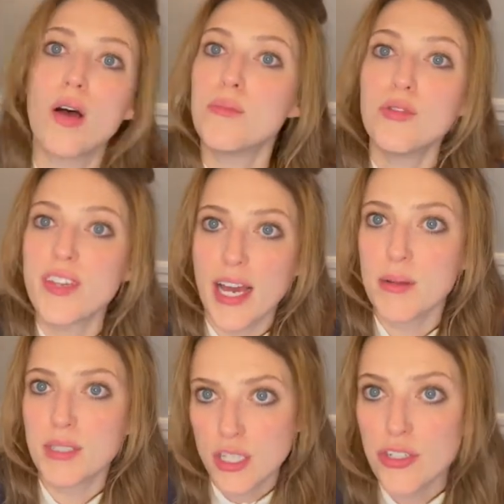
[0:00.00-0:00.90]
movie
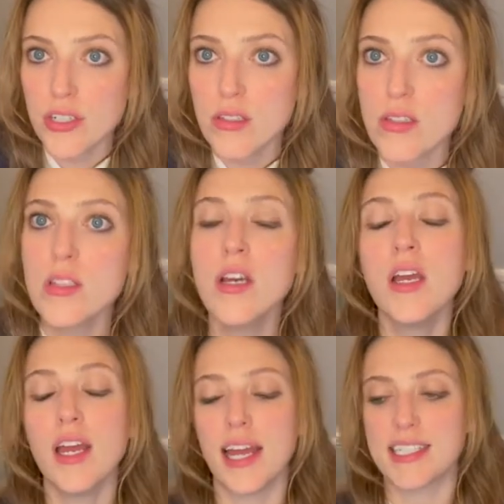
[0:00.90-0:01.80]
adaptations,
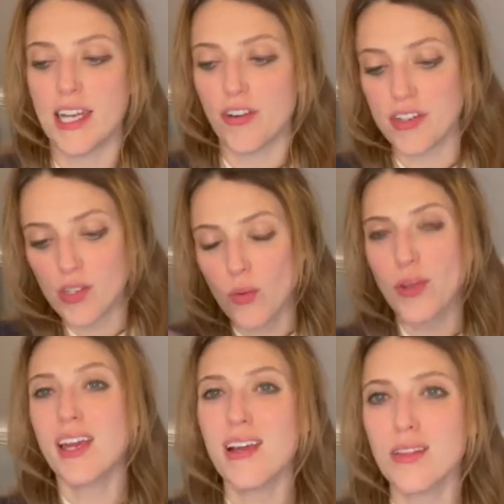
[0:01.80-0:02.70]
etc. So we
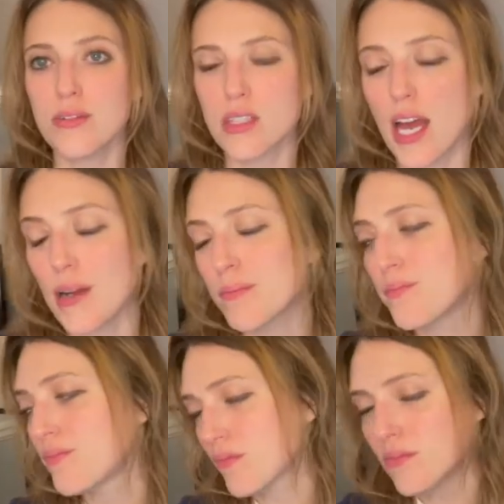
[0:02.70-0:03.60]
can't lose that,
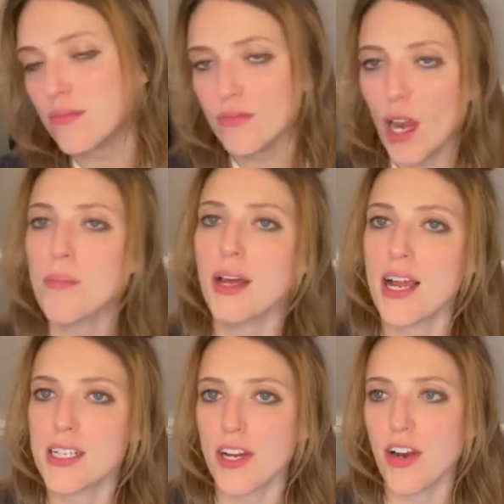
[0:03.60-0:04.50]
but I
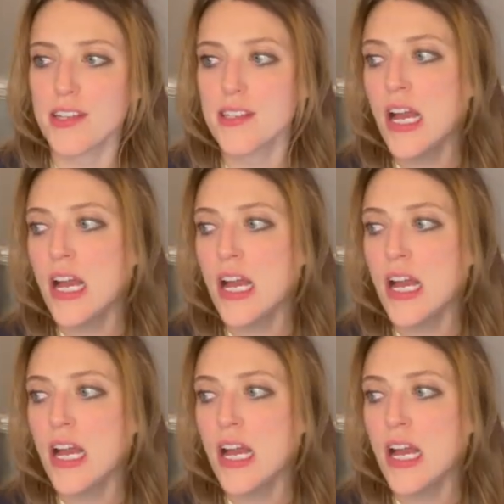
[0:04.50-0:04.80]
digress.